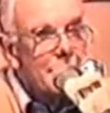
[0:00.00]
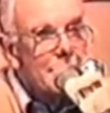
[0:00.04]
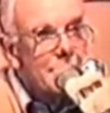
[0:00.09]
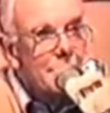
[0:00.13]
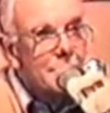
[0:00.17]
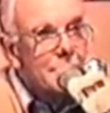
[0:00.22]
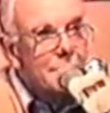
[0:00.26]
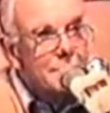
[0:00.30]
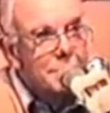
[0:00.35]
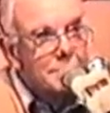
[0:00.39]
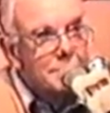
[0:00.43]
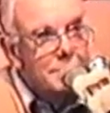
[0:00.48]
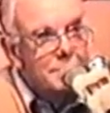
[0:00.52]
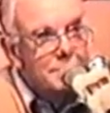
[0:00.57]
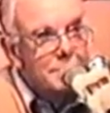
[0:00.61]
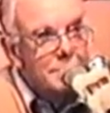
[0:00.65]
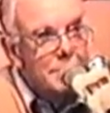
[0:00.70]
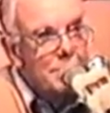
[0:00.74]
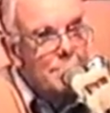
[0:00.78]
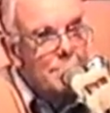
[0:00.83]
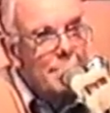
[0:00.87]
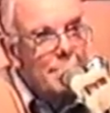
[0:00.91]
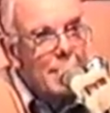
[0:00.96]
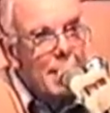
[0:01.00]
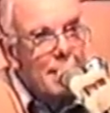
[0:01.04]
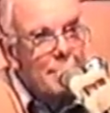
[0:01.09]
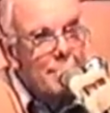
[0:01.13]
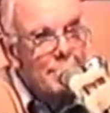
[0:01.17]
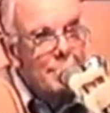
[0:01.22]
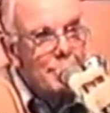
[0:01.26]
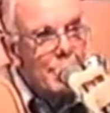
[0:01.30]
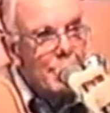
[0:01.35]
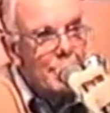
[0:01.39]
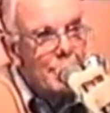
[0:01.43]
and he became a
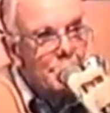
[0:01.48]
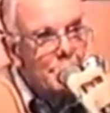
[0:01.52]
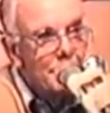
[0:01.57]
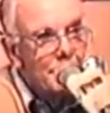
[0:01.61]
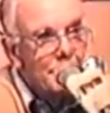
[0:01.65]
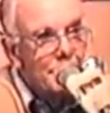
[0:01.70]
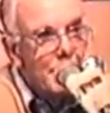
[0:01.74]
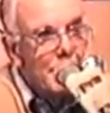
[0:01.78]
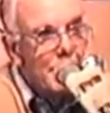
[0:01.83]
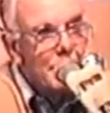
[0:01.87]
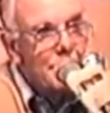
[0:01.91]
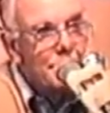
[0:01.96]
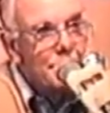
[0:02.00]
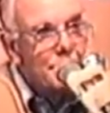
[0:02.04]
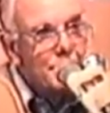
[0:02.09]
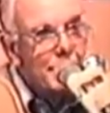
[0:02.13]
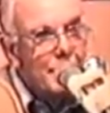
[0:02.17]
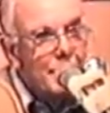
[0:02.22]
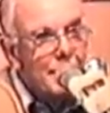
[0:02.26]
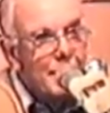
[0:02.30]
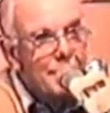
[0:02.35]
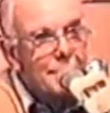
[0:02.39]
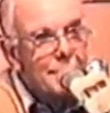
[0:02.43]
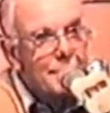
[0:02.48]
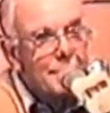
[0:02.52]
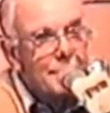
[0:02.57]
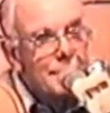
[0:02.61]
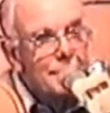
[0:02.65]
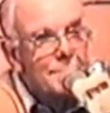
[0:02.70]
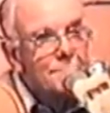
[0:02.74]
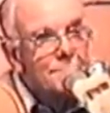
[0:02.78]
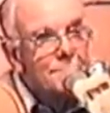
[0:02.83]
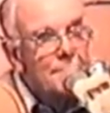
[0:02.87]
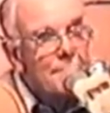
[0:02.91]
director of Leyland South Africa.
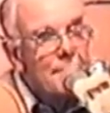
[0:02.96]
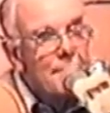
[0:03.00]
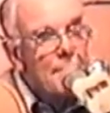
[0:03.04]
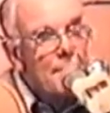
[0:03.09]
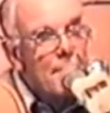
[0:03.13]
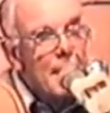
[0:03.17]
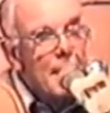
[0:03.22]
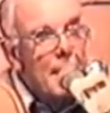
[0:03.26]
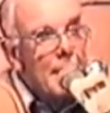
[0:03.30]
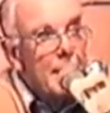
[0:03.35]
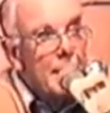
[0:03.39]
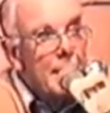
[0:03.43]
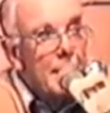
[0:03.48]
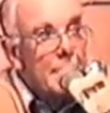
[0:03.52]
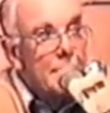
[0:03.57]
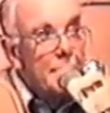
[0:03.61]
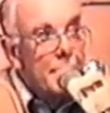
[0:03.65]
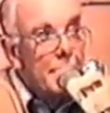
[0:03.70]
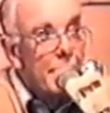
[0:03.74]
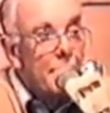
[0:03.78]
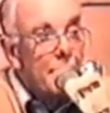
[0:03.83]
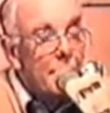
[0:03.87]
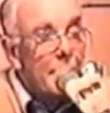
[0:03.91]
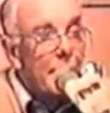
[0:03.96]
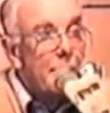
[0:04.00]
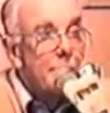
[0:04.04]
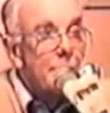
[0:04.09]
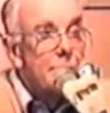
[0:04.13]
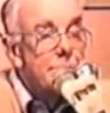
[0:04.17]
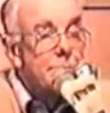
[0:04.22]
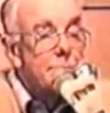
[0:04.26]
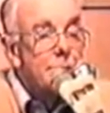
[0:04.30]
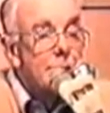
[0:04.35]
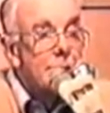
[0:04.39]
So then when
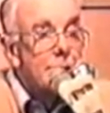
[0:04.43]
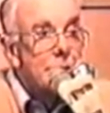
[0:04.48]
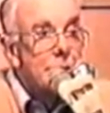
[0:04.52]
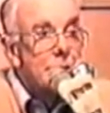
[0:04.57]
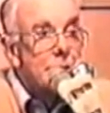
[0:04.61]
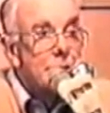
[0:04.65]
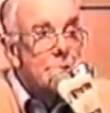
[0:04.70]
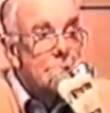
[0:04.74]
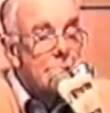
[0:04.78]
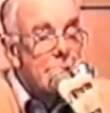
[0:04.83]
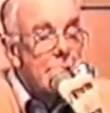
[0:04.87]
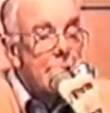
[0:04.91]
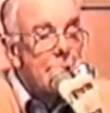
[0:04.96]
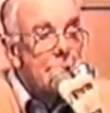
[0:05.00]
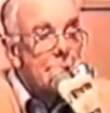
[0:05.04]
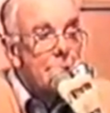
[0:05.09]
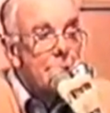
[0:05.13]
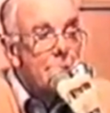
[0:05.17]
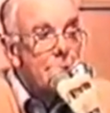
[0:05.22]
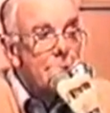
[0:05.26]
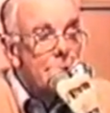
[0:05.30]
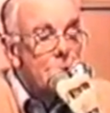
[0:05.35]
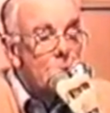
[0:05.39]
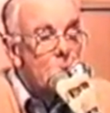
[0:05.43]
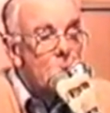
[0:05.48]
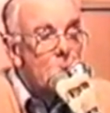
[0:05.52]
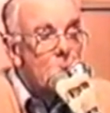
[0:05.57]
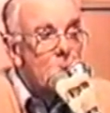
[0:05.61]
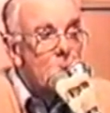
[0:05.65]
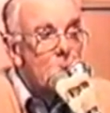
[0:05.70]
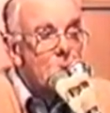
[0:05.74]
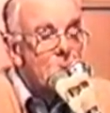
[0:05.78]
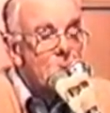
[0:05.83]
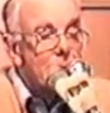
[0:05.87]
British Leyland Motor
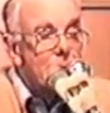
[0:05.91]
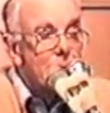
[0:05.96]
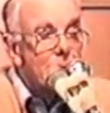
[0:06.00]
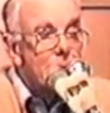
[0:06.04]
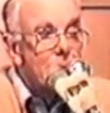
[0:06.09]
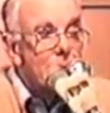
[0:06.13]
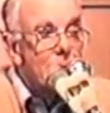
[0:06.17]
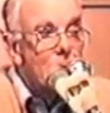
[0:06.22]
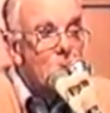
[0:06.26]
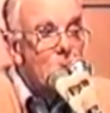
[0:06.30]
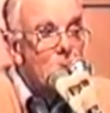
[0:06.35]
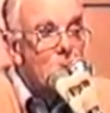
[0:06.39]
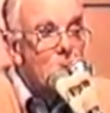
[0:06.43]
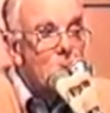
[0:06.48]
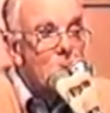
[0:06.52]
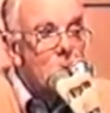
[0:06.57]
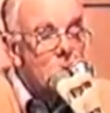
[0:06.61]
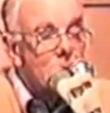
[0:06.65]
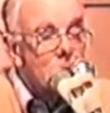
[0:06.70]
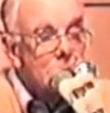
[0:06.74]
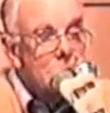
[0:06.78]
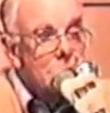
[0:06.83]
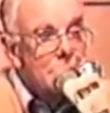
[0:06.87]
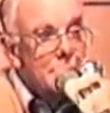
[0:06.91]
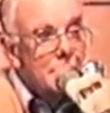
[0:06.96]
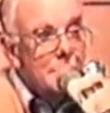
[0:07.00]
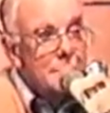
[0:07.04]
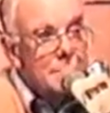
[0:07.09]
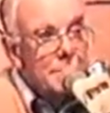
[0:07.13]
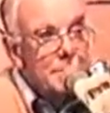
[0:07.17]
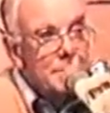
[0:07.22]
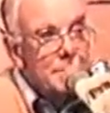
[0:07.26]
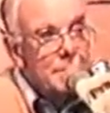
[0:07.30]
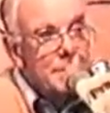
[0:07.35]
Corporation was formed,
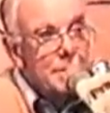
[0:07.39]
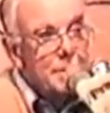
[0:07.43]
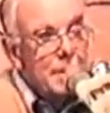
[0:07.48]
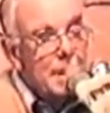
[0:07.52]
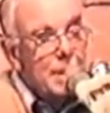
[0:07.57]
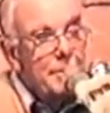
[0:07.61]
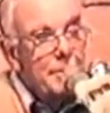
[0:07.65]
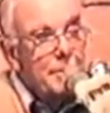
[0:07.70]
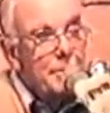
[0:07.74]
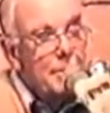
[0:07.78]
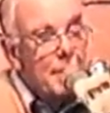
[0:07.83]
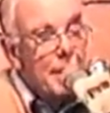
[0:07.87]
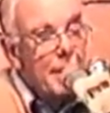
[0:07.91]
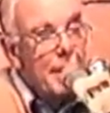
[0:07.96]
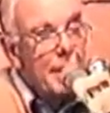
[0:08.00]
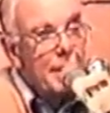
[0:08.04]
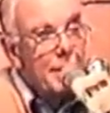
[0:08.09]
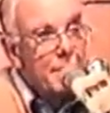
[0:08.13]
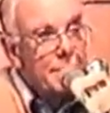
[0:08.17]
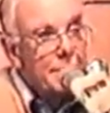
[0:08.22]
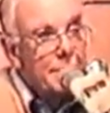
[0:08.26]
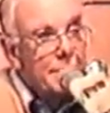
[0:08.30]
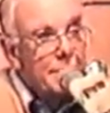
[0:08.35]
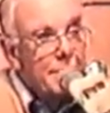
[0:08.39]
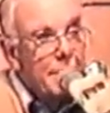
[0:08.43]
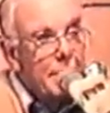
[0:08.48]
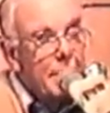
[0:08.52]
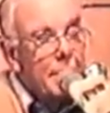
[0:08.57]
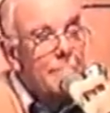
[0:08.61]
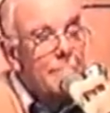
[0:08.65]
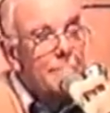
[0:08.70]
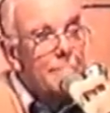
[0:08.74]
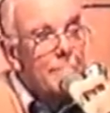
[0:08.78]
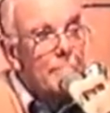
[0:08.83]
he was made the
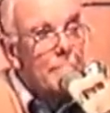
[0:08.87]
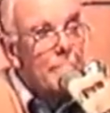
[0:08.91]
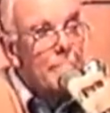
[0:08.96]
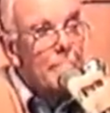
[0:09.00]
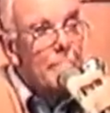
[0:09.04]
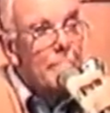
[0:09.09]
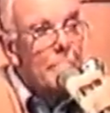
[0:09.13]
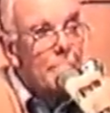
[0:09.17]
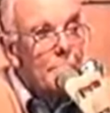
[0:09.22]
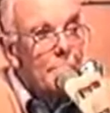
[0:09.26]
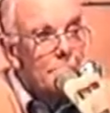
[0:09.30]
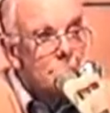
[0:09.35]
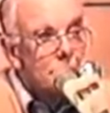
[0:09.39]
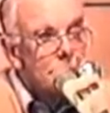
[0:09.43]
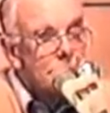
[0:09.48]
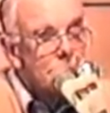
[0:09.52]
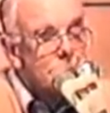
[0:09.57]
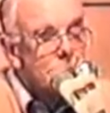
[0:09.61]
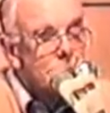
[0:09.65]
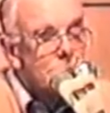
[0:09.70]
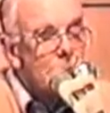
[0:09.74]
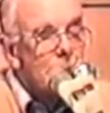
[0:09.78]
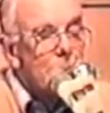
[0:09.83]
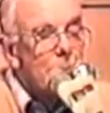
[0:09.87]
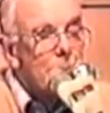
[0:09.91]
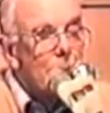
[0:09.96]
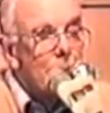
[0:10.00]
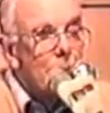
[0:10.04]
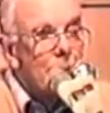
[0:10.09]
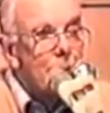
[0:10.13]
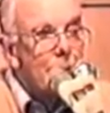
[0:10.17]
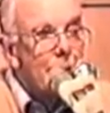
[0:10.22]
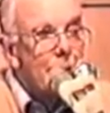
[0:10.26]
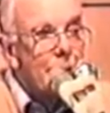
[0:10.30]
overall main
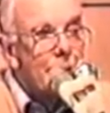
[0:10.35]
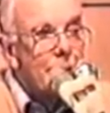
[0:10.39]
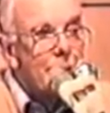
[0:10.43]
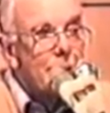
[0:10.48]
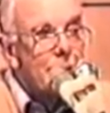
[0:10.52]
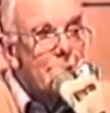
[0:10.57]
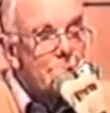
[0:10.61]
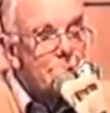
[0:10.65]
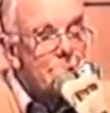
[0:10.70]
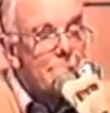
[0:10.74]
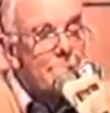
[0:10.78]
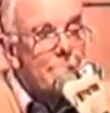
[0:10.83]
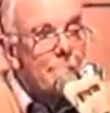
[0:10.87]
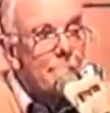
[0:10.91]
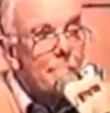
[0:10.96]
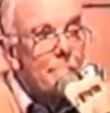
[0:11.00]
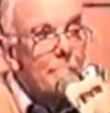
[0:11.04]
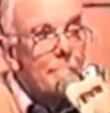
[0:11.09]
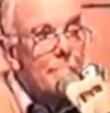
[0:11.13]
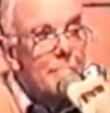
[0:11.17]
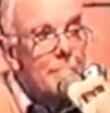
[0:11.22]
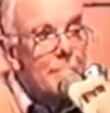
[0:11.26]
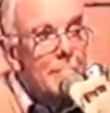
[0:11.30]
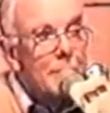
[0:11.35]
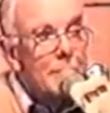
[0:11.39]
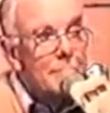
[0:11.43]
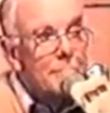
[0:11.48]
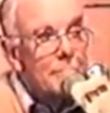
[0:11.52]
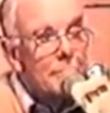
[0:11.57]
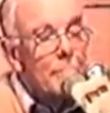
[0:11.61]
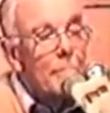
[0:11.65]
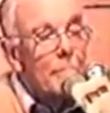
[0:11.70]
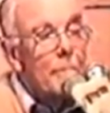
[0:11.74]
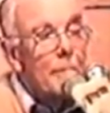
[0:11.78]
board director responsible
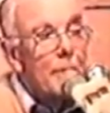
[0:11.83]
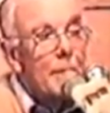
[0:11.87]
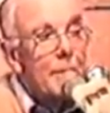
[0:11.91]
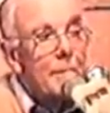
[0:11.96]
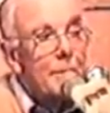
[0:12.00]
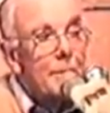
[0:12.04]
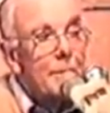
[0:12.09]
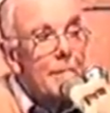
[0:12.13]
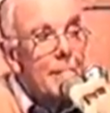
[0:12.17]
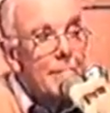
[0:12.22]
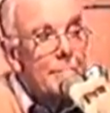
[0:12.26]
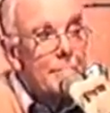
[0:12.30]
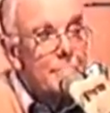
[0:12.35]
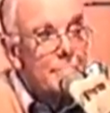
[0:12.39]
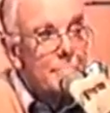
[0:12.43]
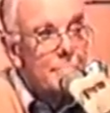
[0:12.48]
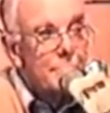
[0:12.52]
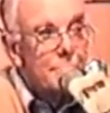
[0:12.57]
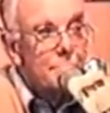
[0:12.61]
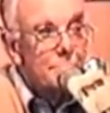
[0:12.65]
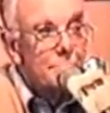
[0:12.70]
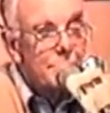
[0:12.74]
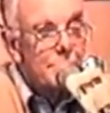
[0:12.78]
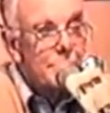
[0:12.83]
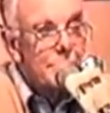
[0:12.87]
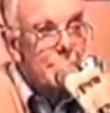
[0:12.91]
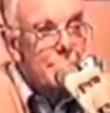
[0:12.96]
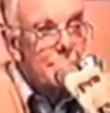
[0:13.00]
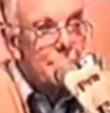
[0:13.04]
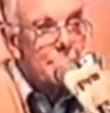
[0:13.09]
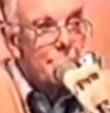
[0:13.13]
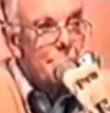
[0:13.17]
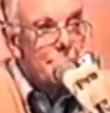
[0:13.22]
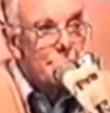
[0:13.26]
for all international
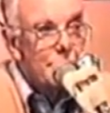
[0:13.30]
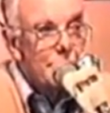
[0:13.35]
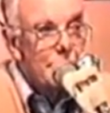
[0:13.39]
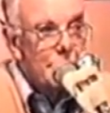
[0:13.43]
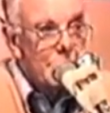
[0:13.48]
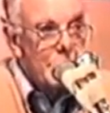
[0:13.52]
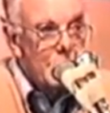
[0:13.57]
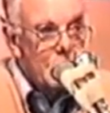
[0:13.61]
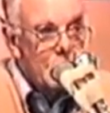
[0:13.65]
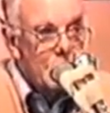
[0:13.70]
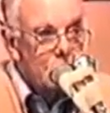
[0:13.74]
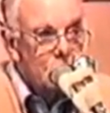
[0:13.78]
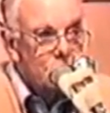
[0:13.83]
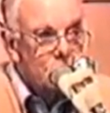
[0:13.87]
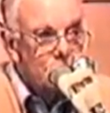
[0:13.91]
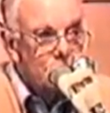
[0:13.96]
business for British Leyland,